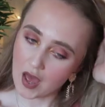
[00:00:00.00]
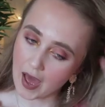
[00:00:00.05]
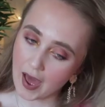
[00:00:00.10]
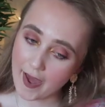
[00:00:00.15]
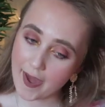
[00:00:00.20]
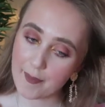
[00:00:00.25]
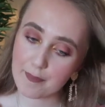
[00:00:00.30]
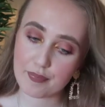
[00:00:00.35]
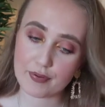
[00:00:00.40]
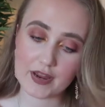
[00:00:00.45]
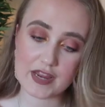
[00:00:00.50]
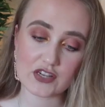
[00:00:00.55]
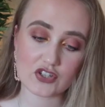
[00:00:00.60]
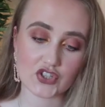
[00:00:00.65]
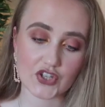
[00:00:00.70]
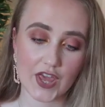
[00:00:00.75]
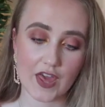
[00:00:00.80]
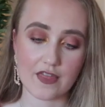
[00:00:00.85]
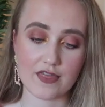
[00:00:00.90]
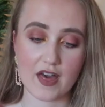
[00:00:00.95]
I
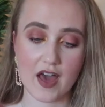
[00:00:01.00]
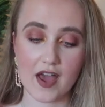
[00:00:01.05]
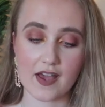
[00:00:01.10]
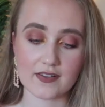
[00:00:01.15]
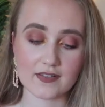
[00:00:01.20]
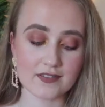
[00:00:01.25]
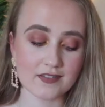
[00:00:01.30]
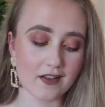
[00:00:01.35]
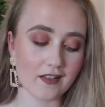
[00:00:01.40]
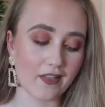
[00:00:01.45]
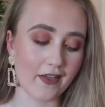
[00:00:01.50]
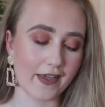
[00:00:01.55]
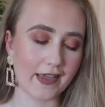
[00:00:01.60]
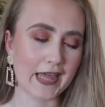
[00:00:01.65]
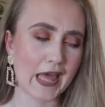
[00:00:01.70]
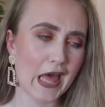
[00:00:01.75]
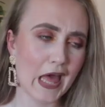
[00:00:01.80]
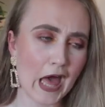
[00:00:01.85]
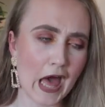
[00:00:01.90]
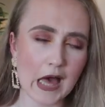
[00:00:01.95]
appreciate that. It's not
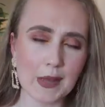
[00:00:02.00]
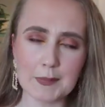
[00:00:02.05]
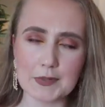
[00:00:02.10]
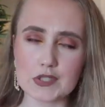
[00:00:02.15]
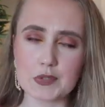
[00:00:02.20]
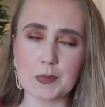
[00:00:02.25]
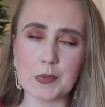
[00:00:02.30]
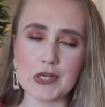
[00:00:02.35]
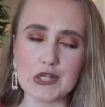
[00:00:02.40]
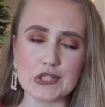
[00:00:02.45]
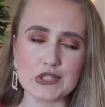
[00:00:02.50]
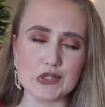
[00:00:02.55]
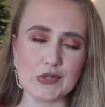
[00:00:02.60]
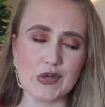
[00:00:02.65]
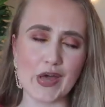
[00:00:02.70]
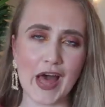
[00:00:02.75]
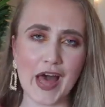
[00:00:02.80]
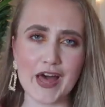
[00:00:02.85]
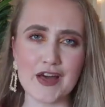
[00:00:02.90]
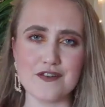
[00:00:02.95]
like, how much money do
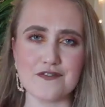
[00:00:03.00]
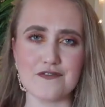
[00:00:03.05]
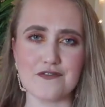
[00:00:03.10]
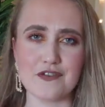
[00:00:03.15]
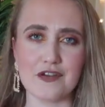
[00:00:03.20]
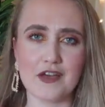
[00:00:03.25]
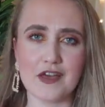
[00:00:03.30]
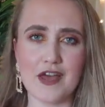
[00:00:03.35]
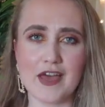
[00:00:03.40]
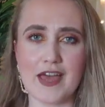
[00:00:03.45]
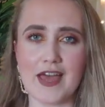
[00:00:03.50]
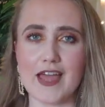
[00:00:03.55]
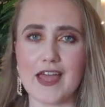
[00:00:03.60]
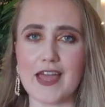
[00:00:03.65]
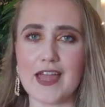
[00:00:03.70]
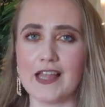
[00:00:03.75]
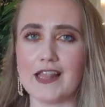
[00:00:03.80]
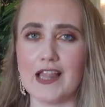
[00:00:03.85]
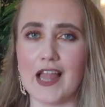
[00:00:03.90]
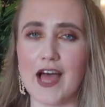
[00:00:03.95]
you have
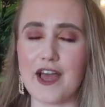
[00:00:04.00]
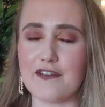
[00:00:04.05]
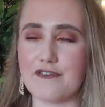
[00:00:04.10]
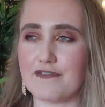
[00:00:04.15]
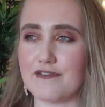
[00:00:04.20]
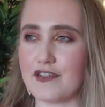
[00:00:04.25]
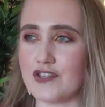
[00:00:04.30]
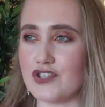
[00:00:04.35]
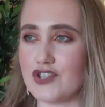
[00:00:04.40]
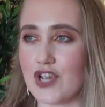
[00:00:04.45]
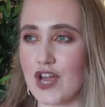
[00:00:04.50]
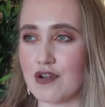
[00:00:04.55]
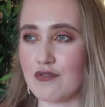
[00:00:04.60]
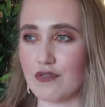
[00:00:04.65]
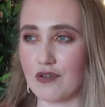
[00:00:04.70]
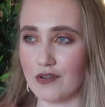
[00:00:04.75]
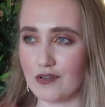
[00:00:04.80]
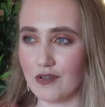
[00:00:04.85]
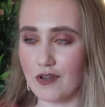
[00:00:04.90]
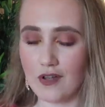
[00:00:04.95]
in life in
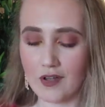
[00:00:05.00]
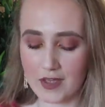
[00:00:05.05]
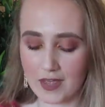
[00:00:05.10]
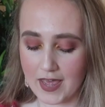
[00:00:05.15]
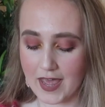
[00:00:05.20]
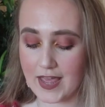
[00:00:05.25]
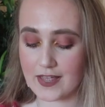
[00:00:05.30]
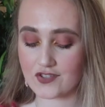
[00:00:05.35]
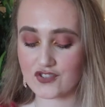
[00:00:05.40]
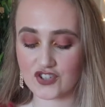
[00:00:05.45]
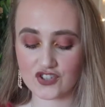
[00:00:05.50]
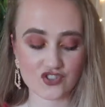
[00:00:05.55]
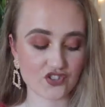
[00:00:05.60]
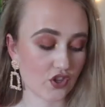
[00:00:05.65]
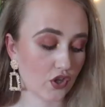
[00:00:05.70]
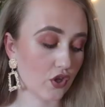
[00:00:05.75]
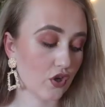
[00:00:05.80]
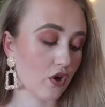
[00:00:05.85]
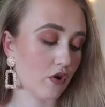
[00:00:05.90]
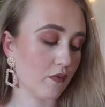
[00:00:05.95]
general? It's just
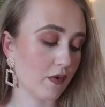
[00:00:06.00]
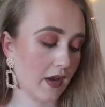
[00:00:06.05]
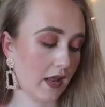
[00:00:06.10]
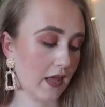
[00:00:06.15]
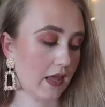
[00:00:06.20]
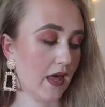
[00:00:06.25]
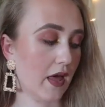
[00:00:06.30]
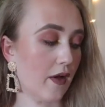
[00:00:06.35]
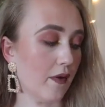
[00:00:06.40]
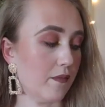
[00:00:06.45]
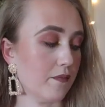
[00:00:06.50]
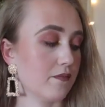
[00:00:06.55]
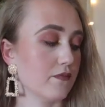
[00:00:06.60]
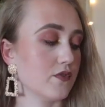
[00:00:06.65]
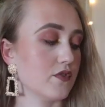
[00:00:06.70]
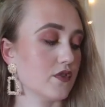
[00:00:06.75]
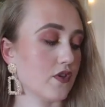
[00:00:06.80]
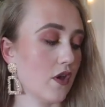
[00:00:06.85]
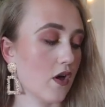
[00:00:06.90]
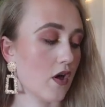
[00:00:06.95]
the current
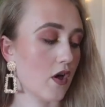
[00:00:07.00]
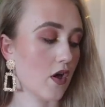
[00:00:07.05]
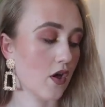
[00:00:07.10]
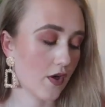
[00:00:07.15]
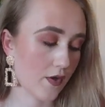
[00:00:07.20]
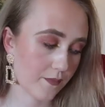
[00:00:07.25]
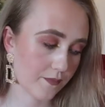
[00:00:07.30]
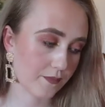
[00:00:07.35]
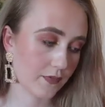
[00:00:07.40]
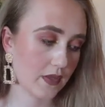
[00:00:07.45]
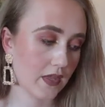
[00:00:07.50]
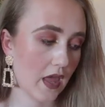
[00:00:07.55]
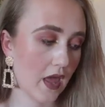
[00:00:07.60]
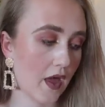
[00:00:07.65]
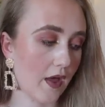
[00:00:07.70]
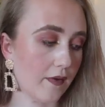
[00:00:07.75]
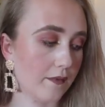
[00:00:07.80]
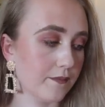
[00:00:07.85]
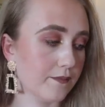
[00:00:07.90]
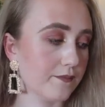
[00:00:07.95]
account. So,
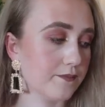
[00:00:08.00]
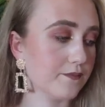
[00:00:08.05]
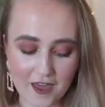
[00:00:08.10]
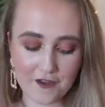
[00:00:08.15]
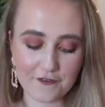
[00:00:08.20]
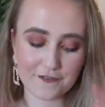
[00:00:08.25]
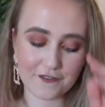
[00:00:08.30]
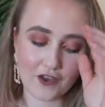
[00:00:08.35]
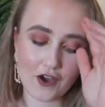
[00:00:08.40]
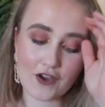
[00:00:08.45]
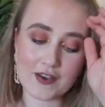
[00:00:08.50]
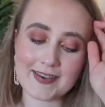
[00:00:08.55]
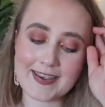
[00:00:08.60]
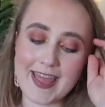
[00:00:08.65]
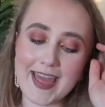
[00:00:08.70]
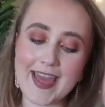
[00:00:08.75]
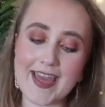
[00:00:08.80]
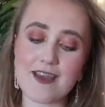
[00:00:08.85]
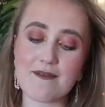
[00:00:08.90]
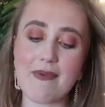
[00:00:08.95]
yeah. If your
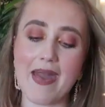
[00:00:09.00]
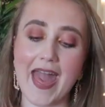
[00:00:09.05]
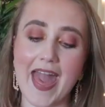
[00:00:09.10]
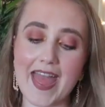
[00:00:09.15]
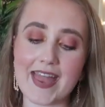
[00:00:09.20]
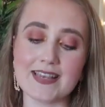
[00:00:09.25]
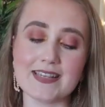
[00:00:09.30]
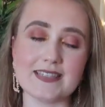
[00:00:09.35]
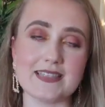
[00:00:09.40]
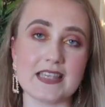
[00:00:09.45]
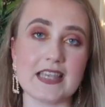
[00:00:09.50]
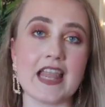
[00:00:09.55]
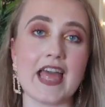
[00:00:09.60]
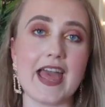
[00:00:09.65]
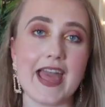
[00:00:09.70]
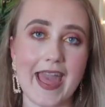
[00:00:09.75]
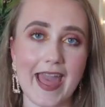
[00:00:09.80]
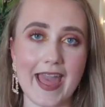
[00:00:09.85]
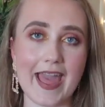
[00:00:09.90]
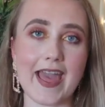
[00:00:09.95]
name ends in
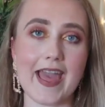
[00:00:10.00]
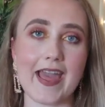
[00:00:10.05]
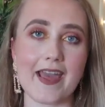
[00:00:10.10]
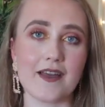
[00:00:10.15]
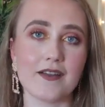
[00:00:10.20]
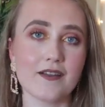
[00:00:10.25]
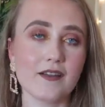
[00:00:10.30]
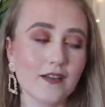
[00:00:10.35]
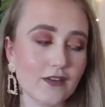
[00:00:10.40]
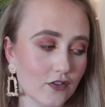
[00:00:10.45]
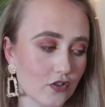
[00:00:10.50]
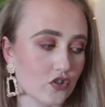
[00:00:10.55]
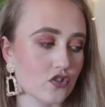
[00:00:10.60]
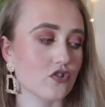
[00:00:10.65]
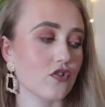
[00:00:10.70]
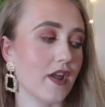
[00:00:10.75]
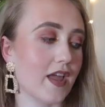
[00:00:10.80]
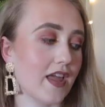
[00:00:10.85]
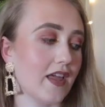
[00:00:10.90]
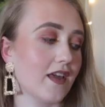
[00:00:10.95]
an A,
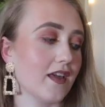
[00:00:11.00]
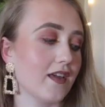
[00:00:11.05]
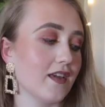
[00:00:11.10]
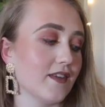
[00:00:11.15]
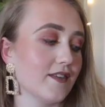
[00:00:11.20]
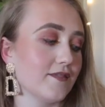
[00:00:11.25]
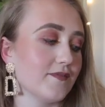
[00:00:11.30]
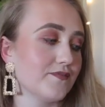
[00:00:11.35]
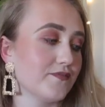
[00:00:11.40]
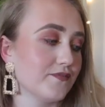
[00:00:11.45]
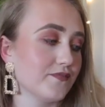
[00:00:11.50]
drink.